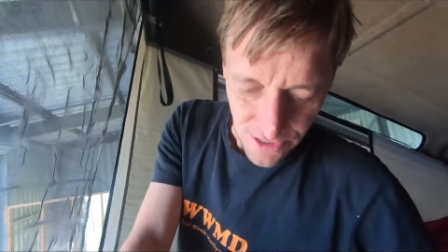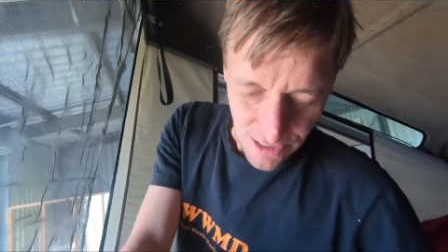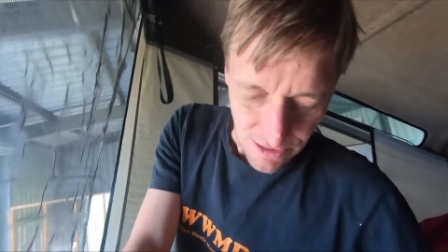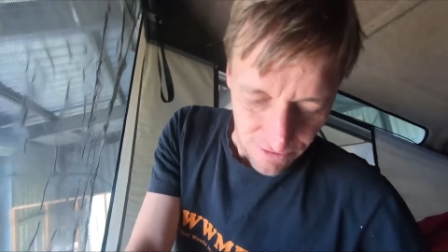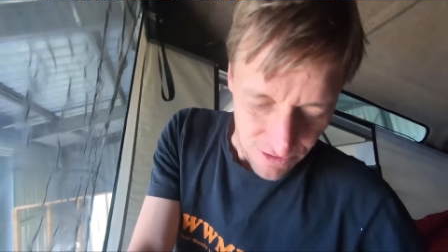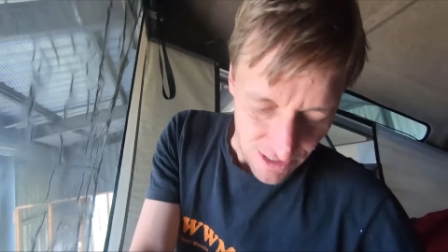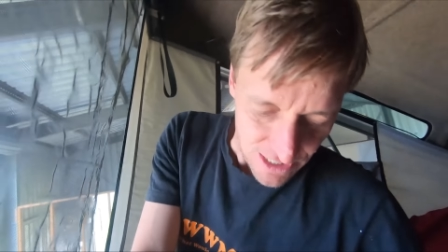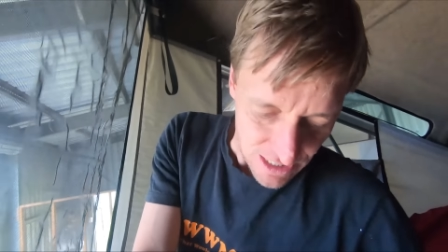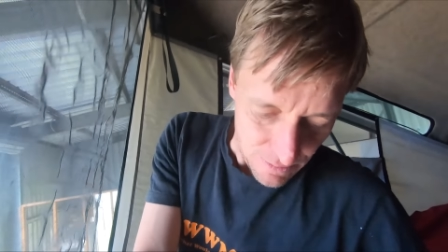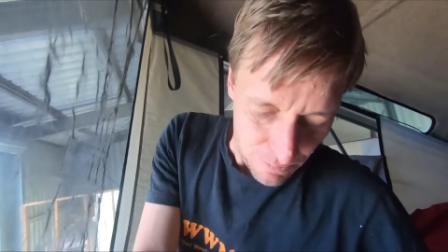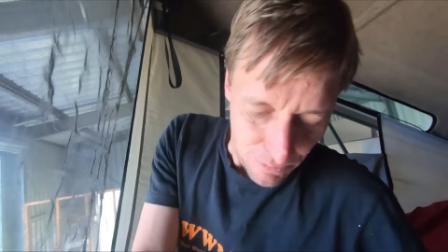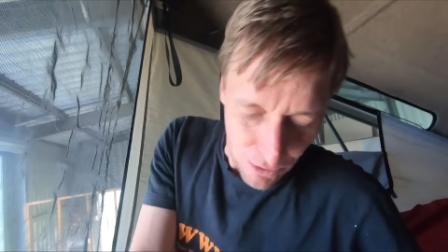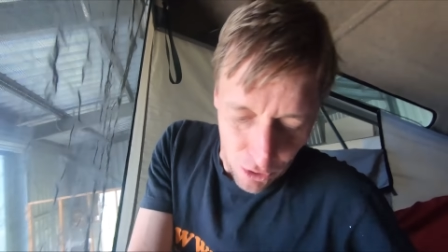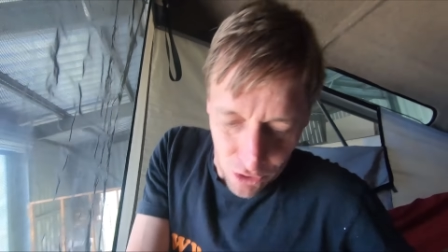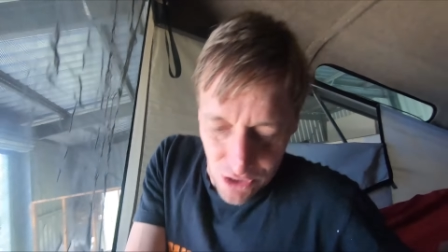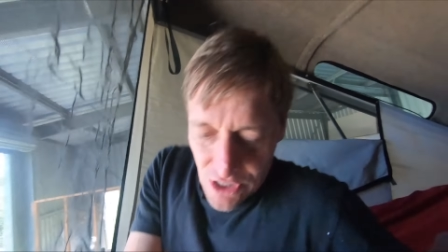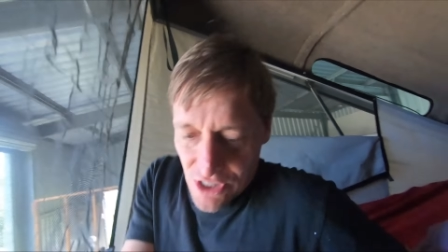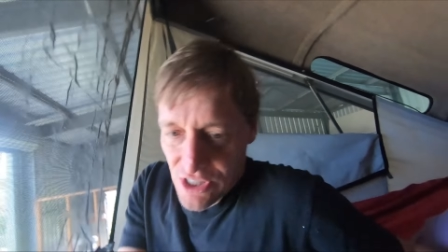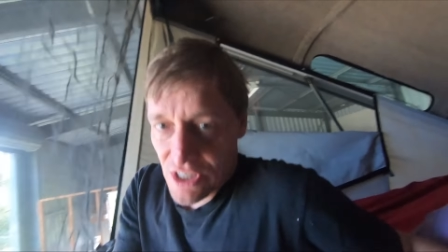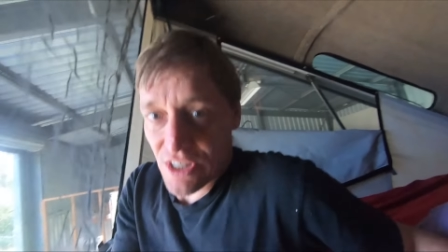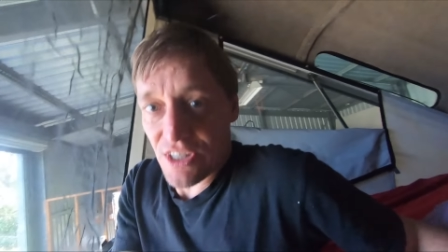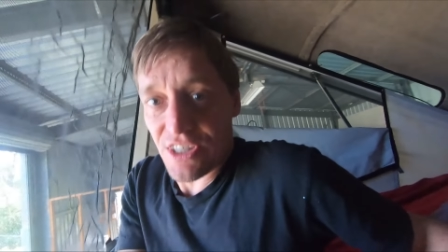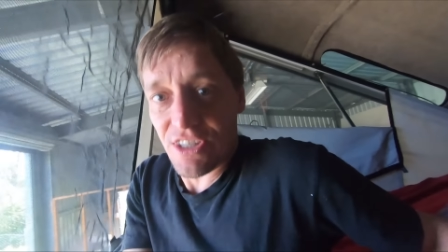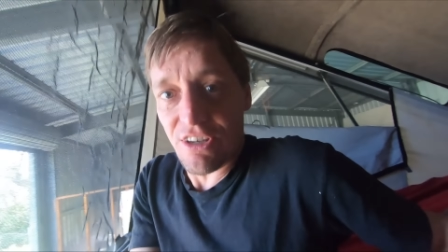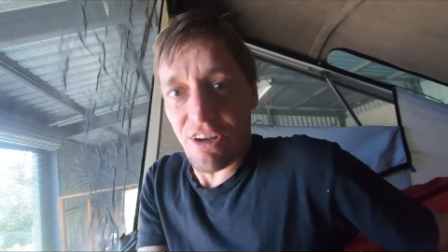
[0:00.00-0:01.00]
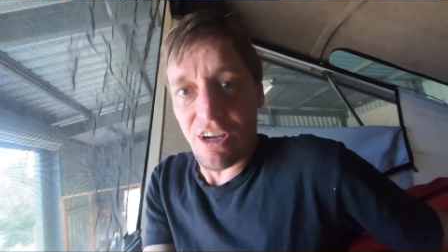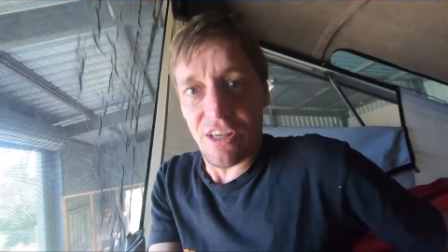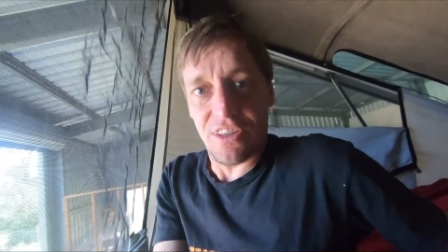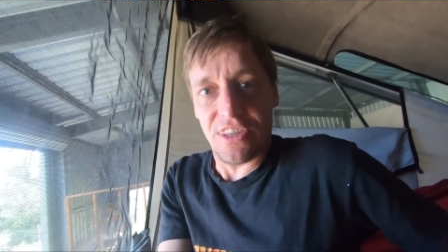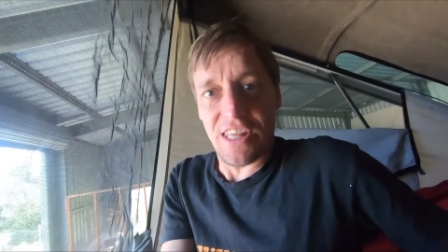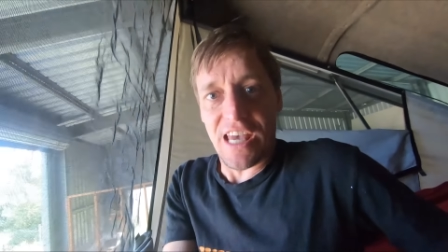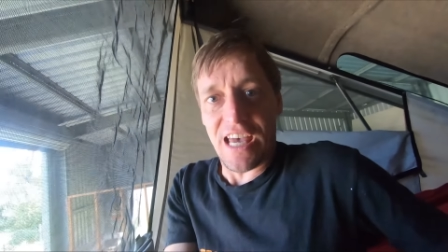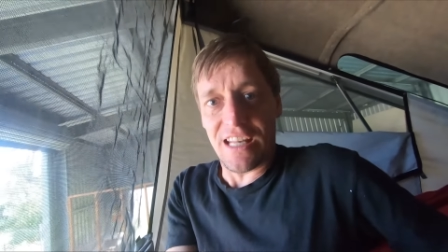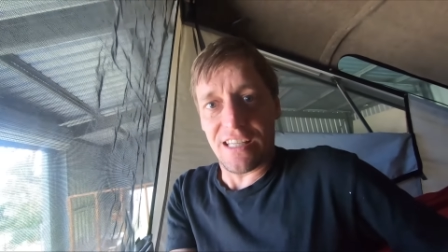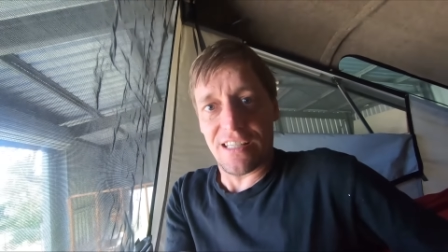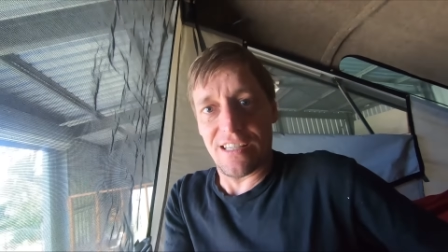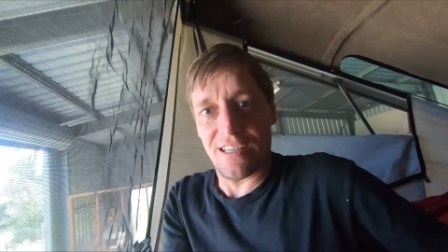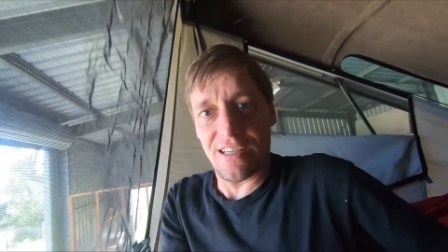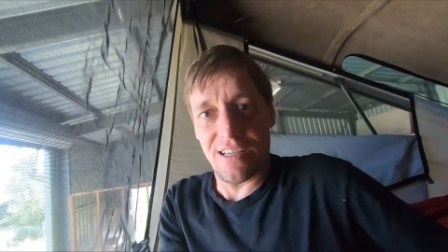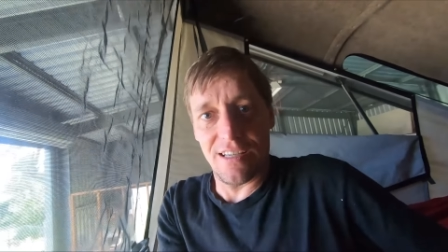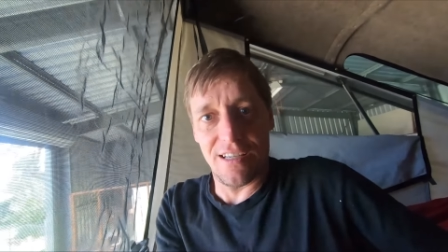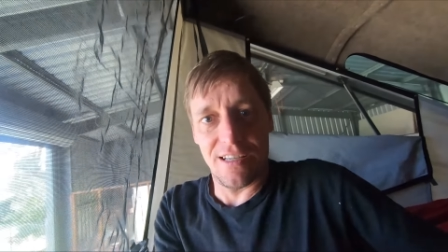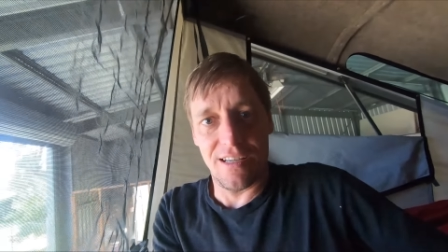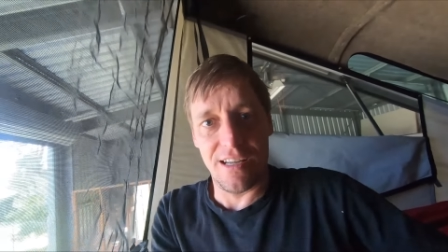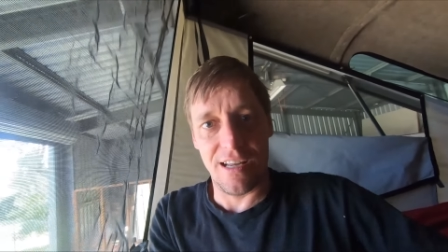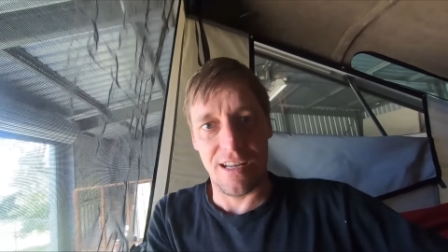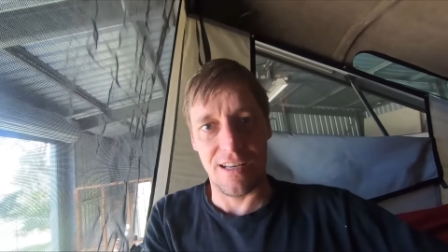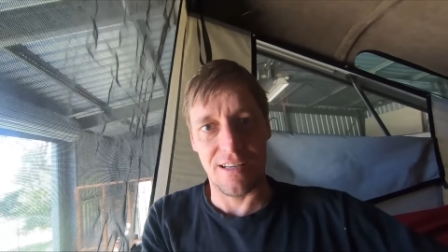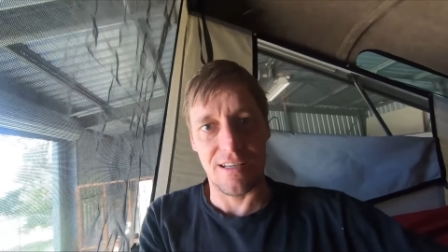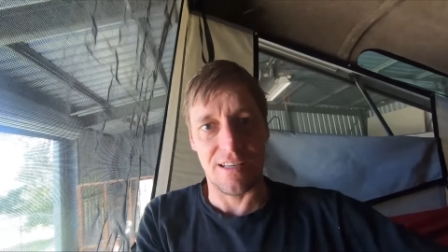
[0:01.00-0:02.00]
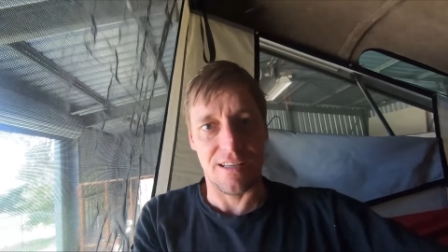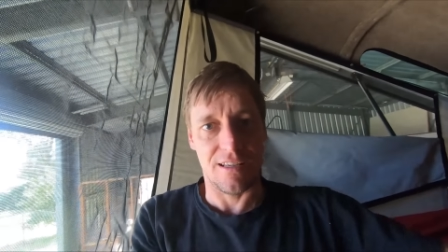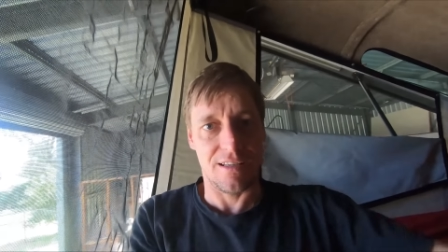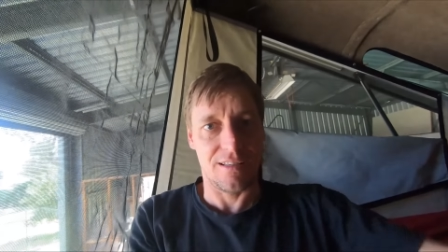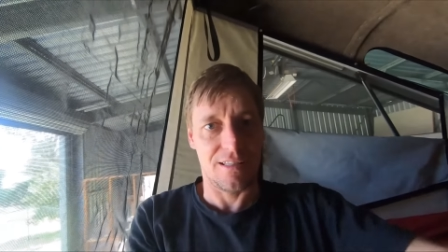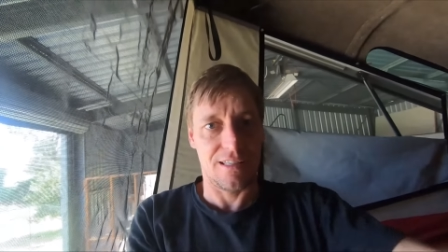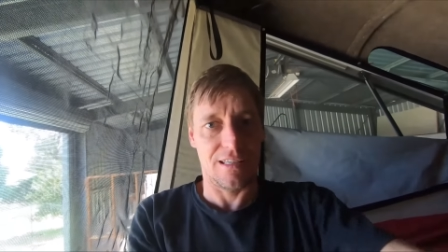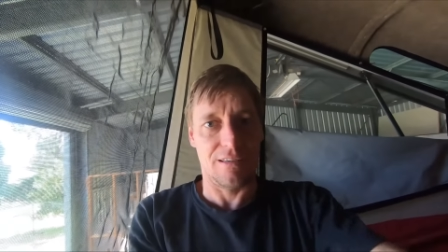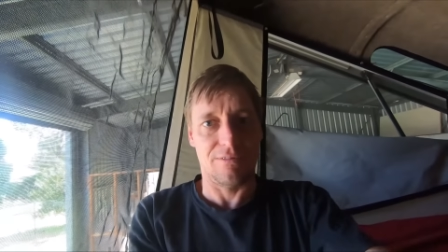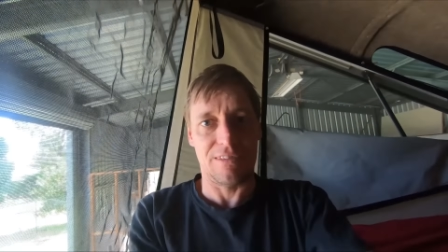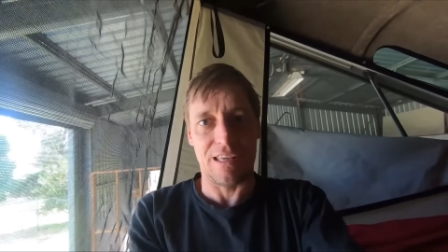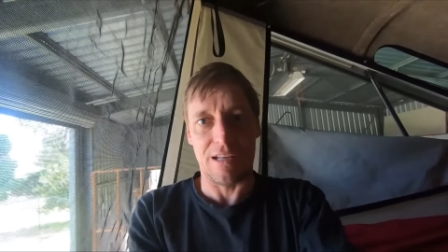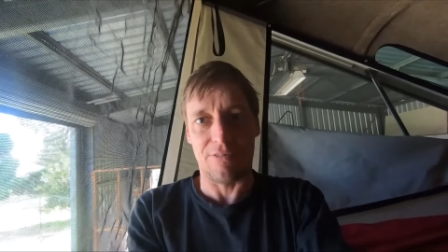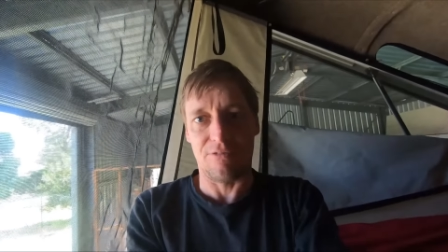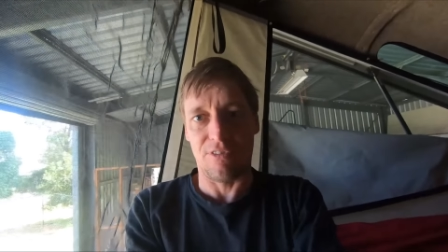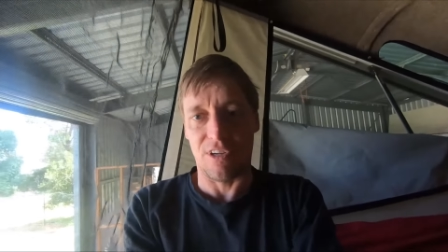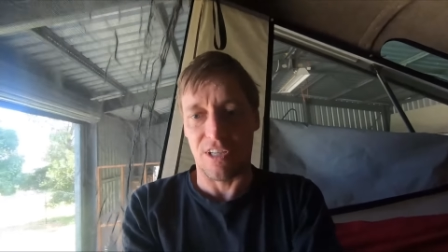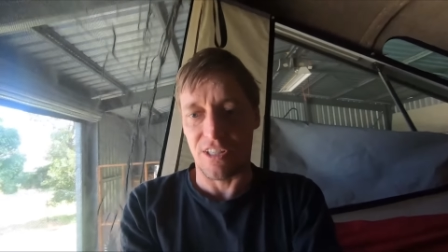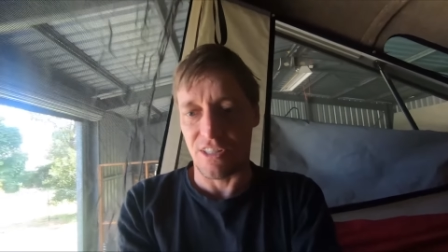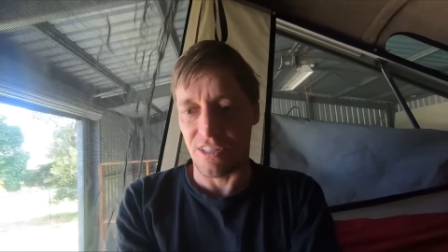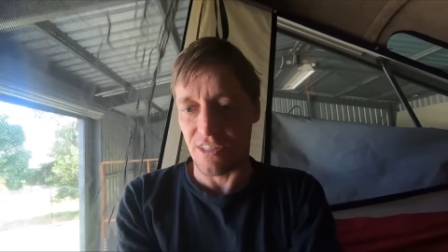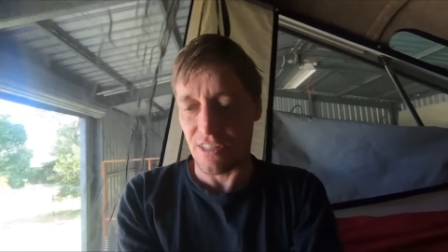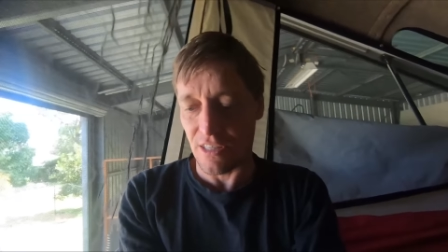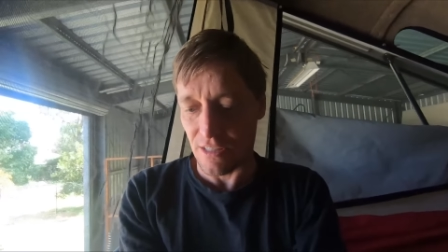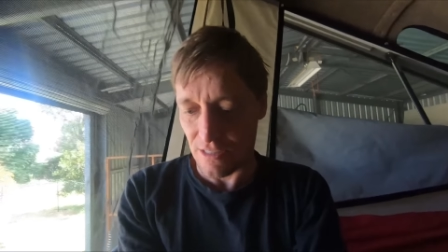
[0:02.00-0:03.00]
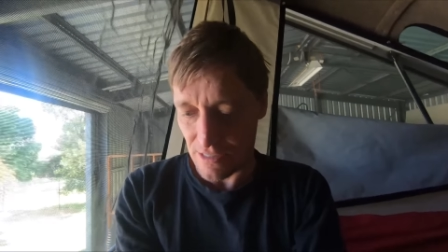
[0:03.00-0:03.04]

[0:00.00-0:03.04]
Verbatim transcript: see if there's a blockage inside that and uh, see if that fixes